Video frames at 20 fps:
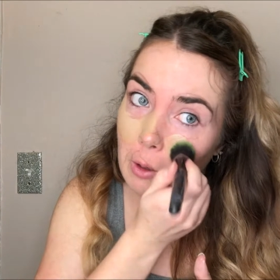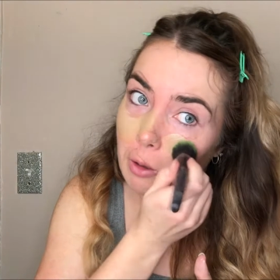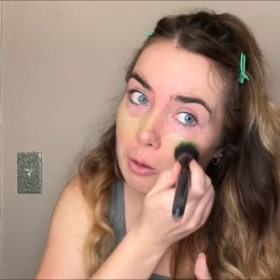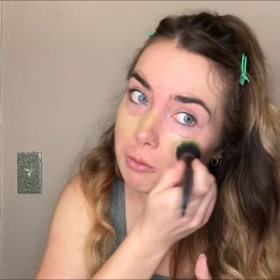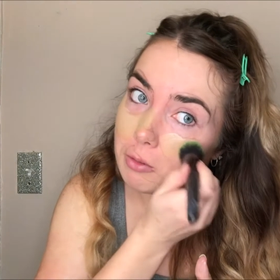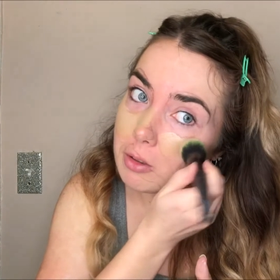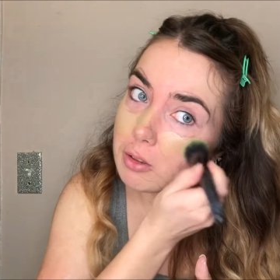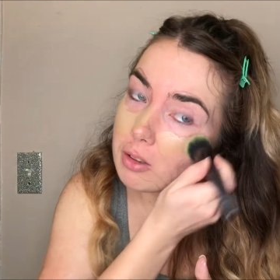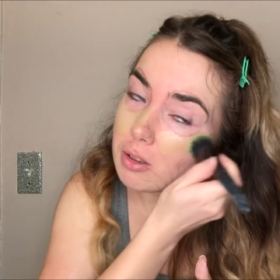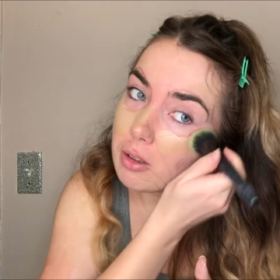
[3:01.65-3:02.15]

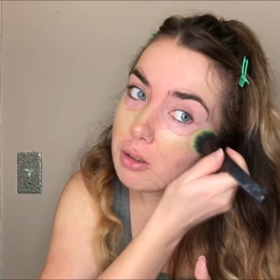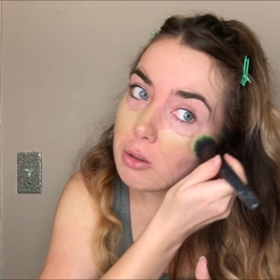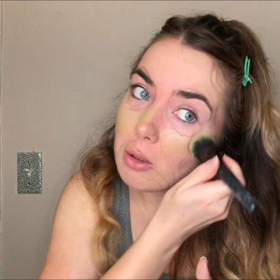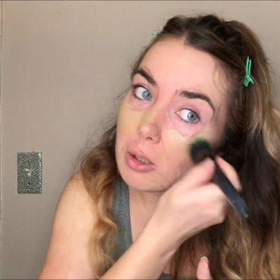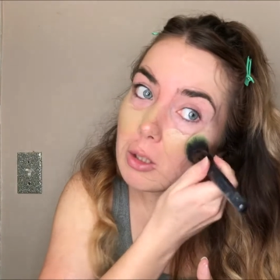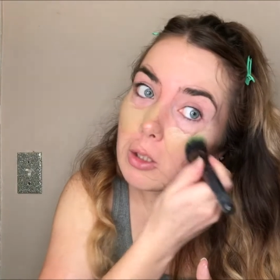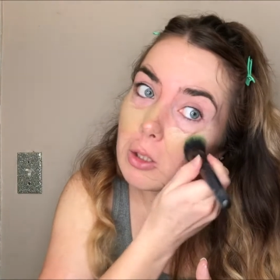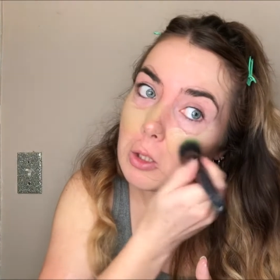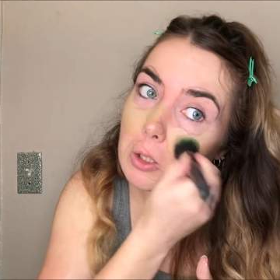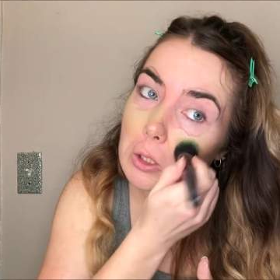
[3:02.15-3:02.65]
obviously you
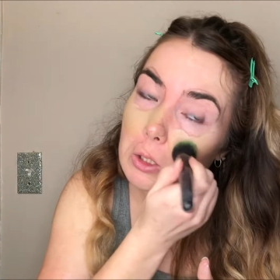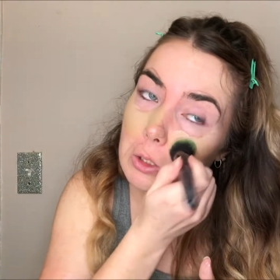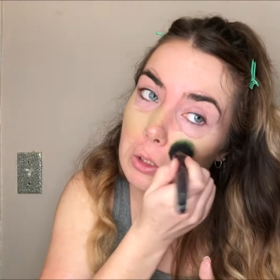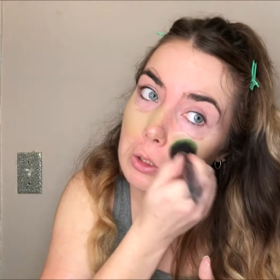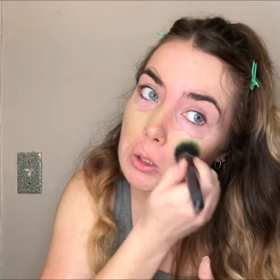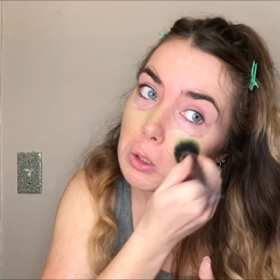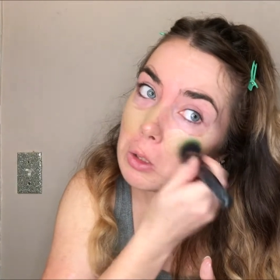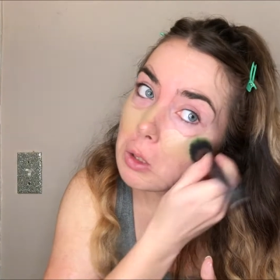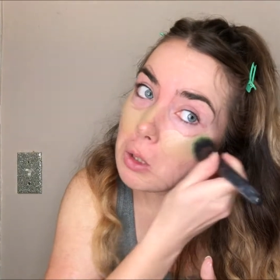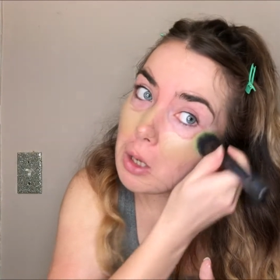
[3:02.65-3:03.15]
can
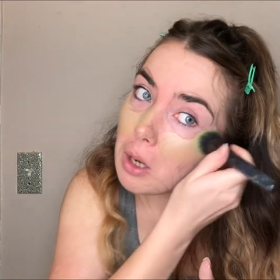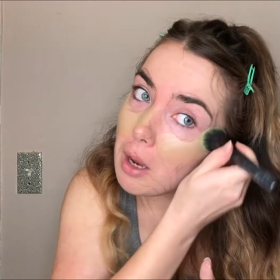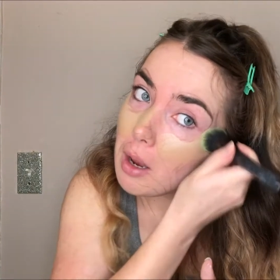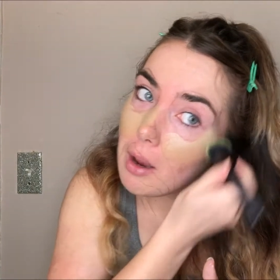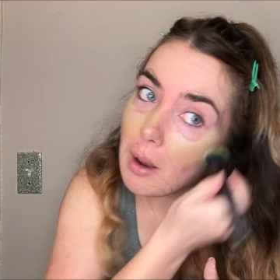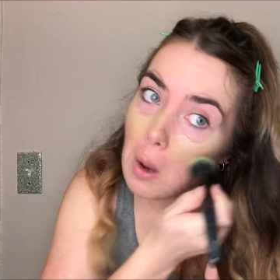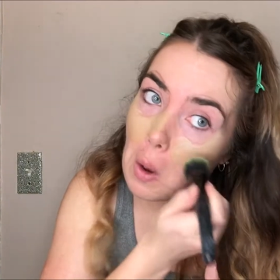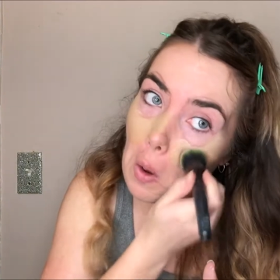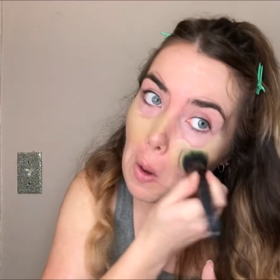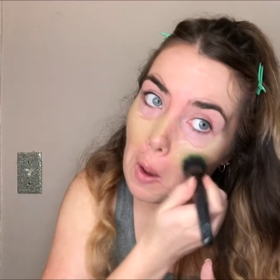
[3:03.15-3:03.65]
just
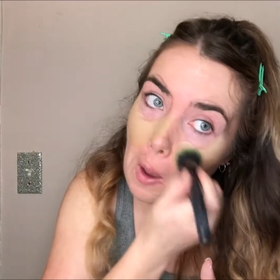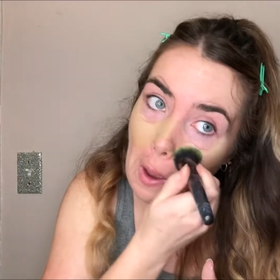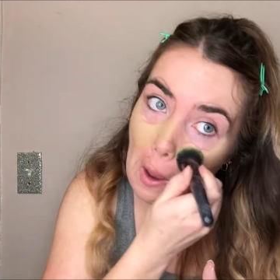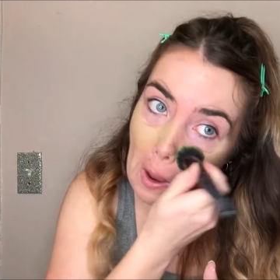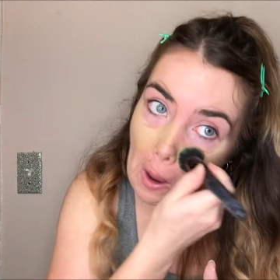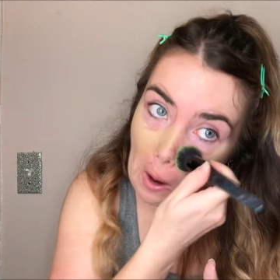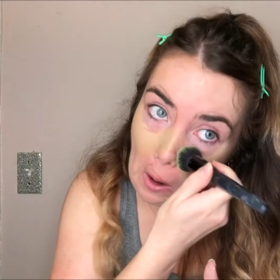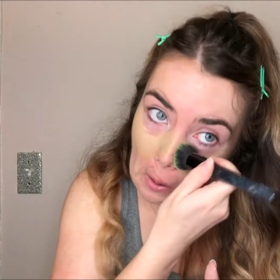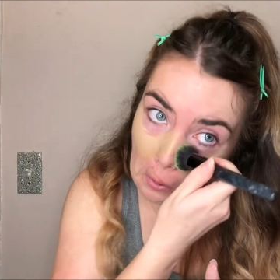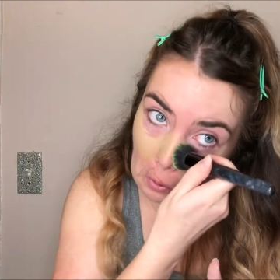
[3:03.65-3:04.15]

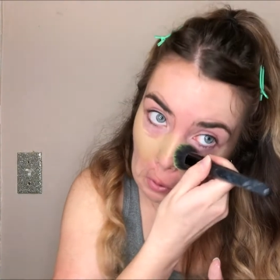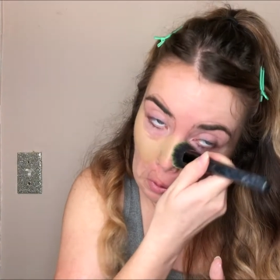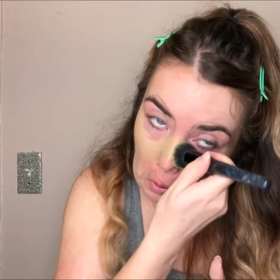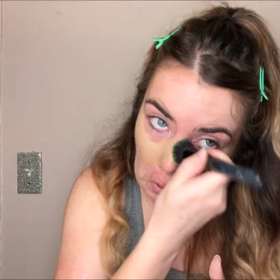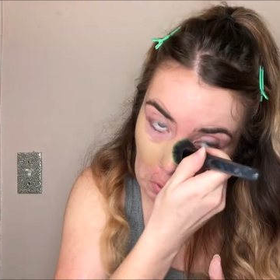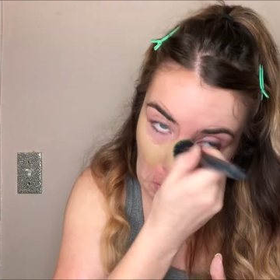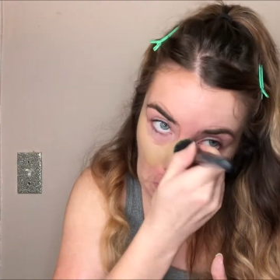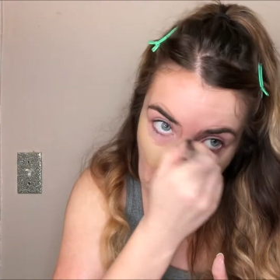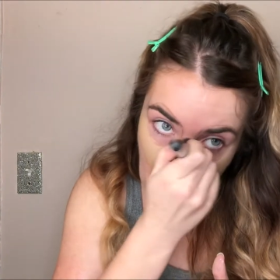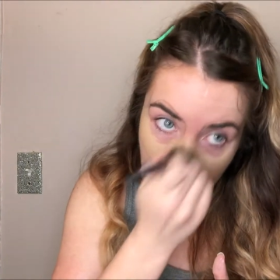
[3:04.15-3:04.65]
add
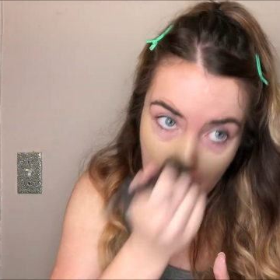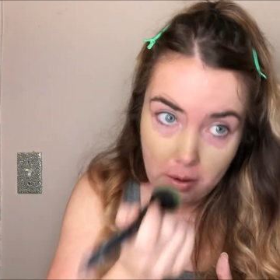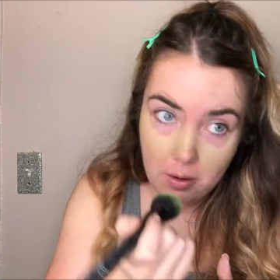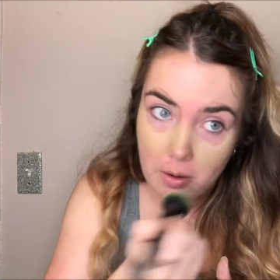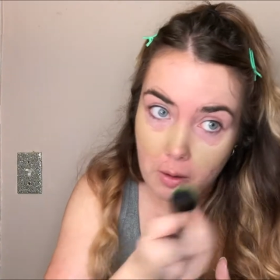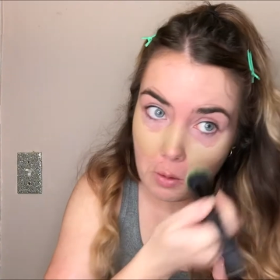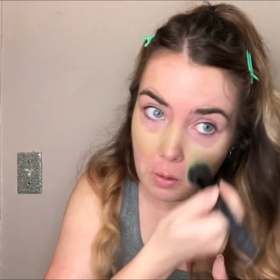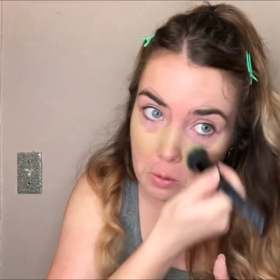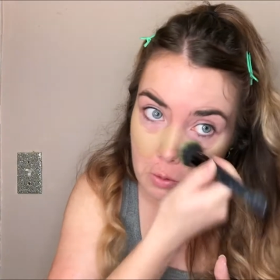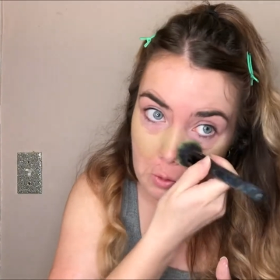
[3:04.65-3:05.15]

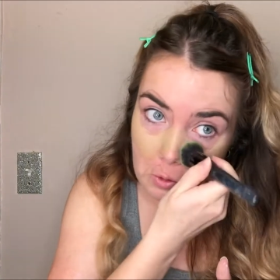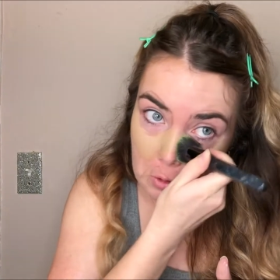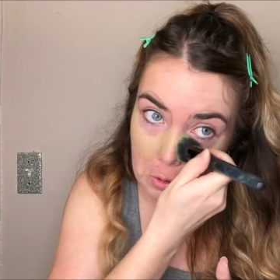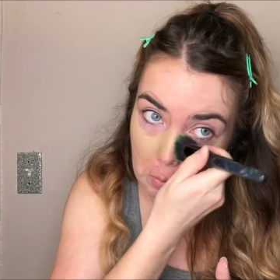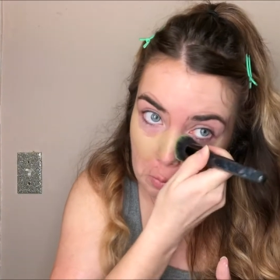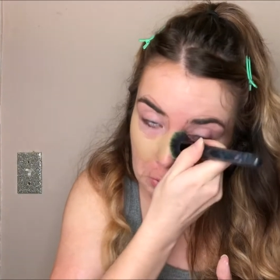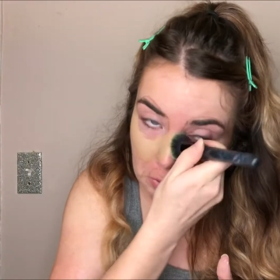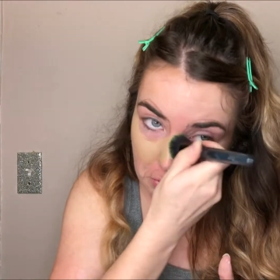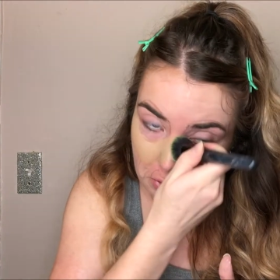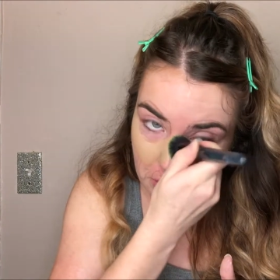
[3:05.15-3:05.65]

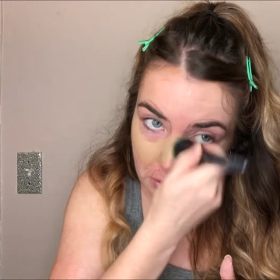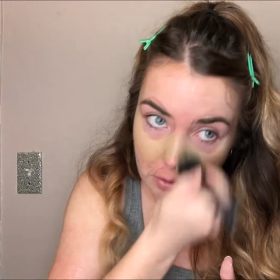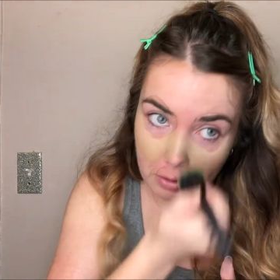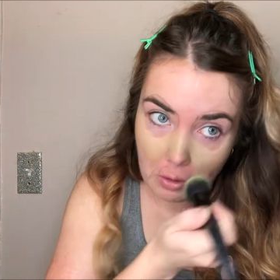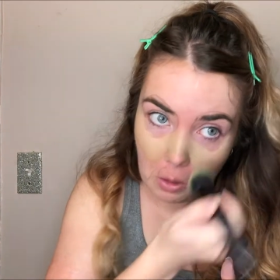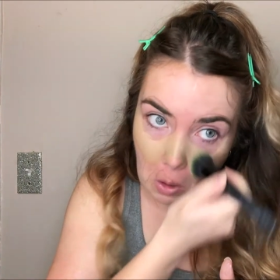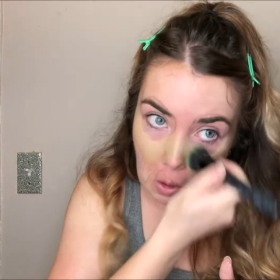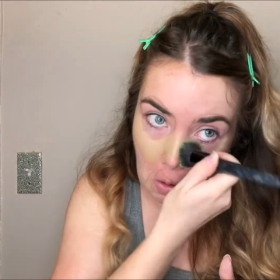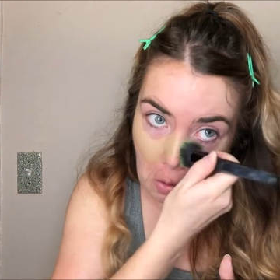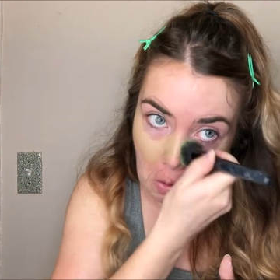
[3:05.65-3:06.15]
some green.